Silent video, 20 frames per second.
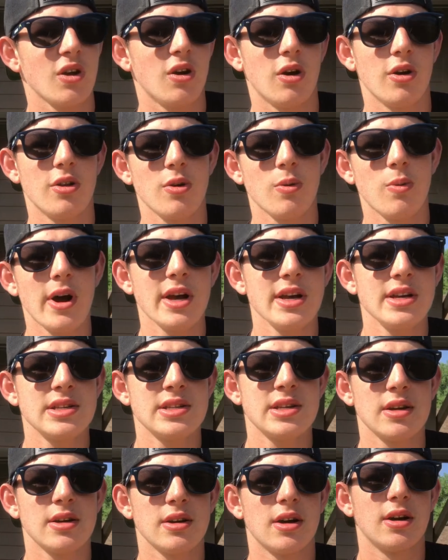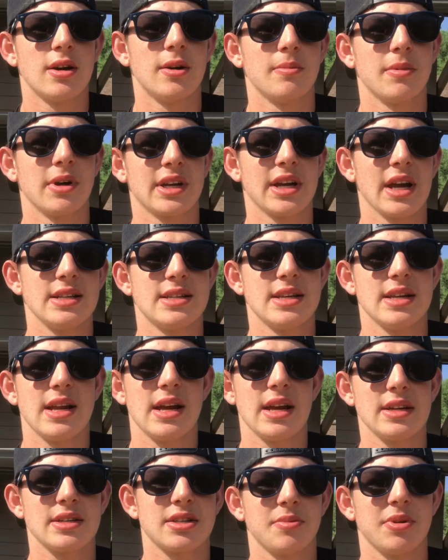otherwise, again,
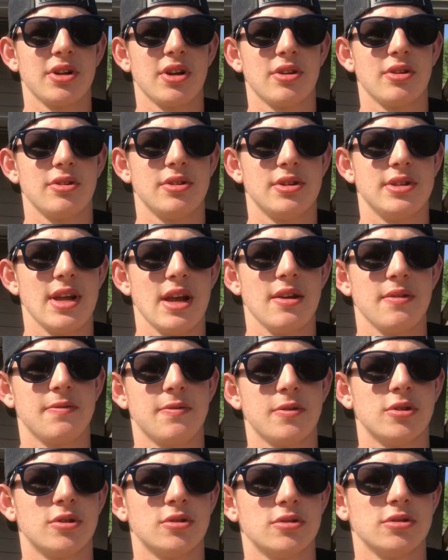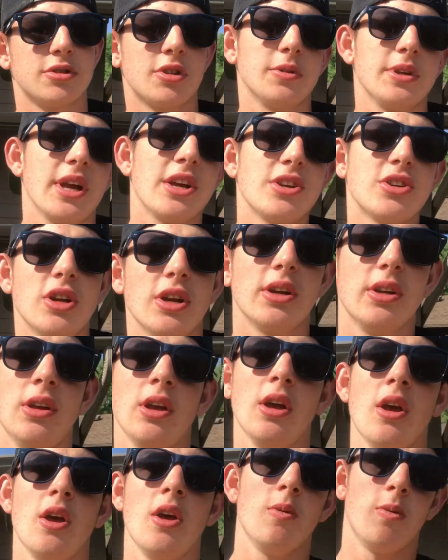today is going to be another day full. So yesterday,
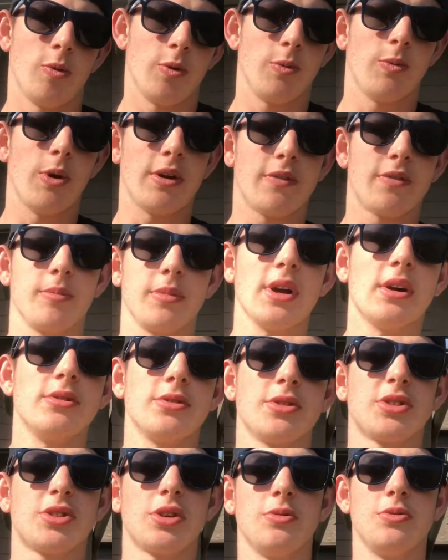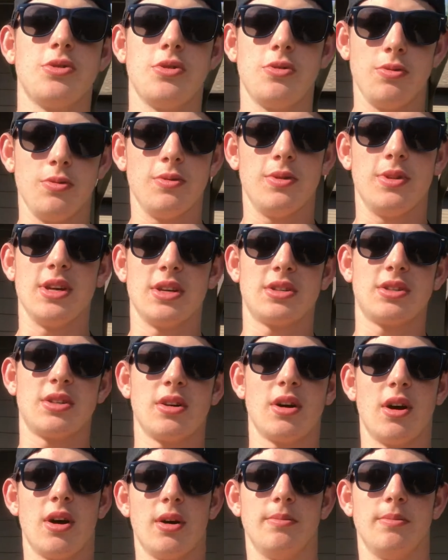when we went from Yellowstone to this